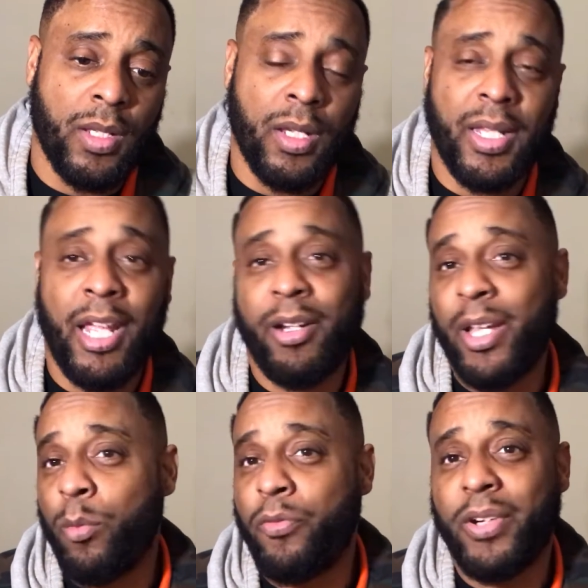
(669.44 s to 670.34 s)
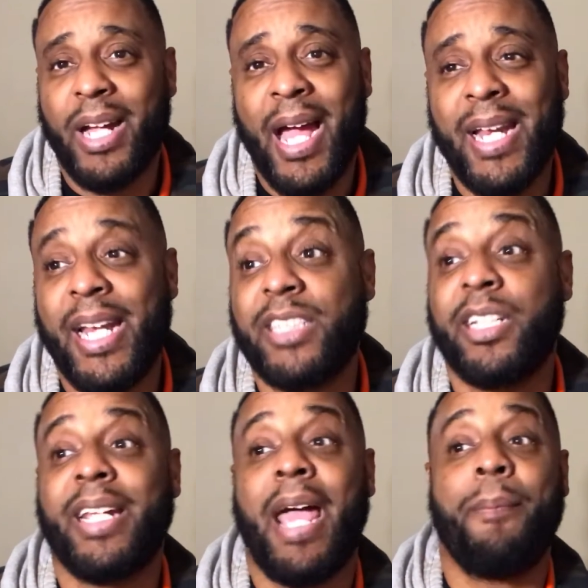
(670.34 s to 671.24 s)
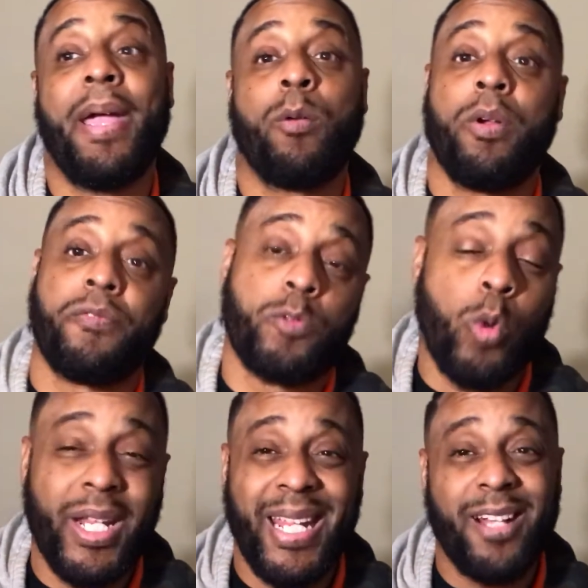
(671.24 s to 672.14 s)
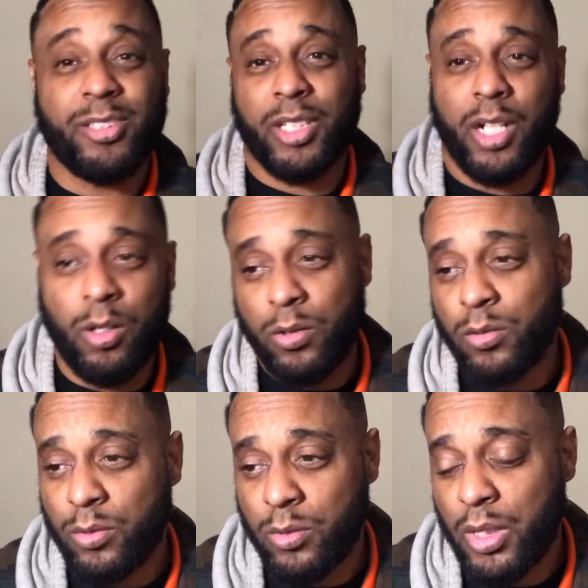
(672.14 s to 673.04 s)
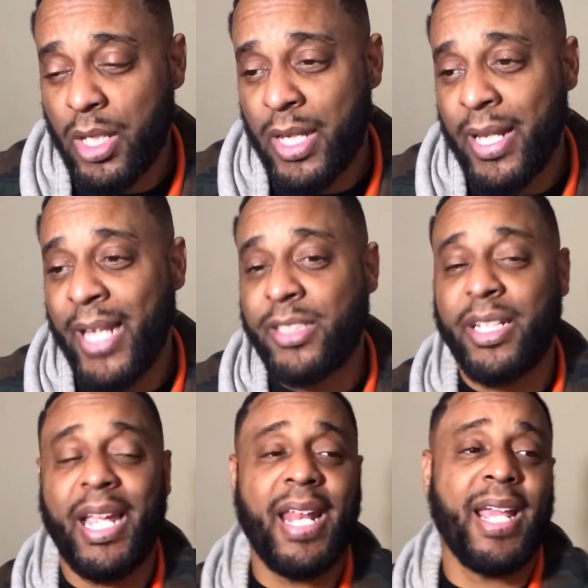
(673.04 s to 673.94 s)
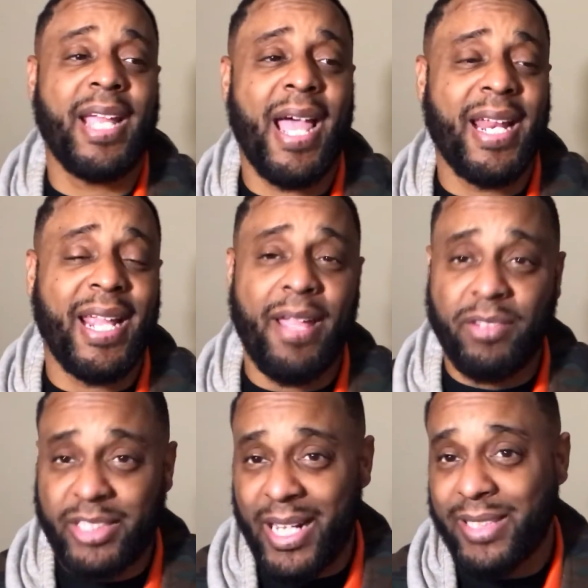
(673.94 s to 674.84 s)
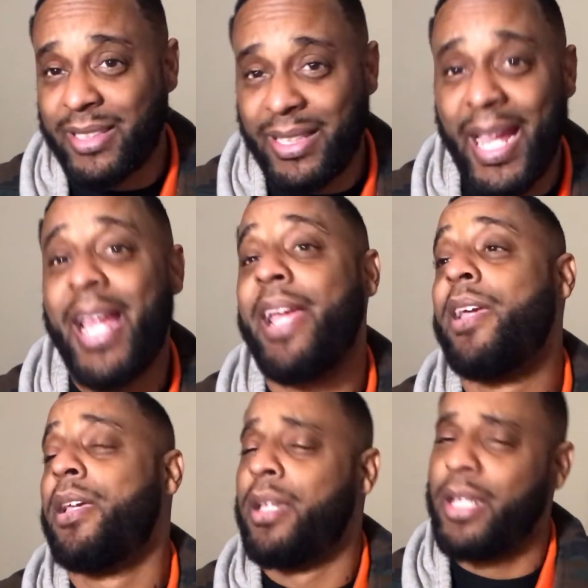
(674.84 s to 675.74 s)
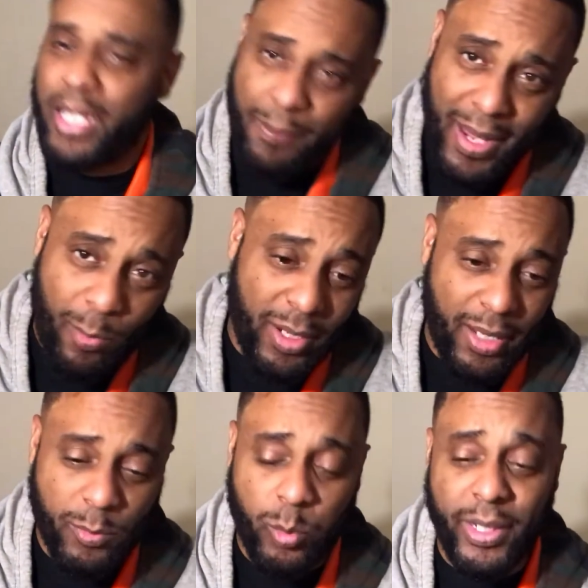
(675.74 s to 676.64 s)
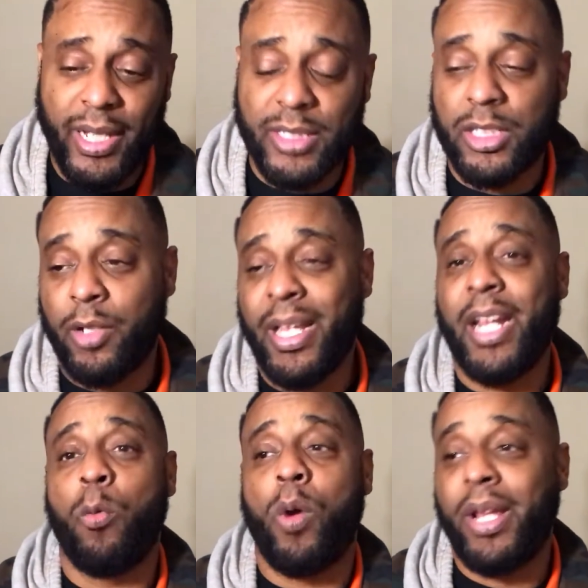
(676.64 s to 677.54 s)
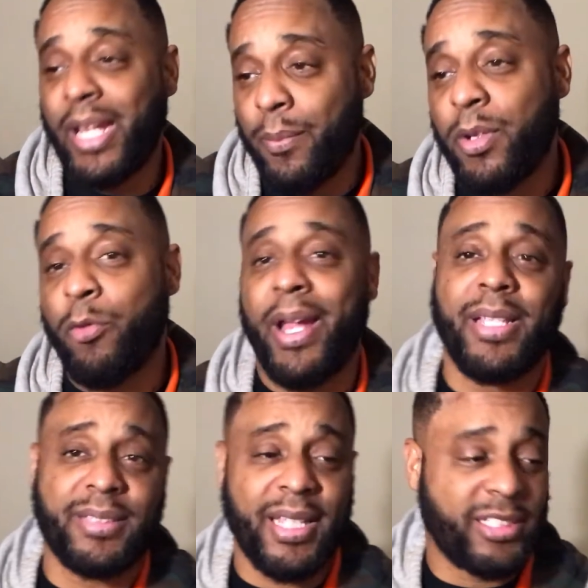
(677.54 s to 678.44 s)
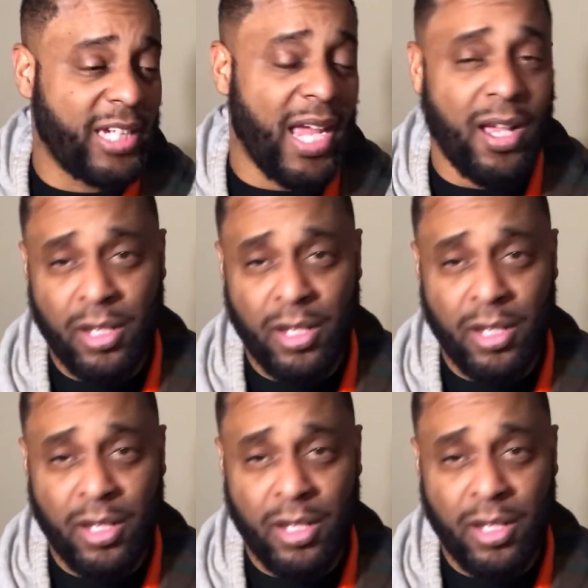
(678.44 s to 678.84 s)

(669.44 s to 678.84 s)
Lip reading: they'll get with a guy that they should have got back with 20 years ago. They should have gave that guy they gave a chance today, get back with him 20 years ago. Now they want him to raise their child.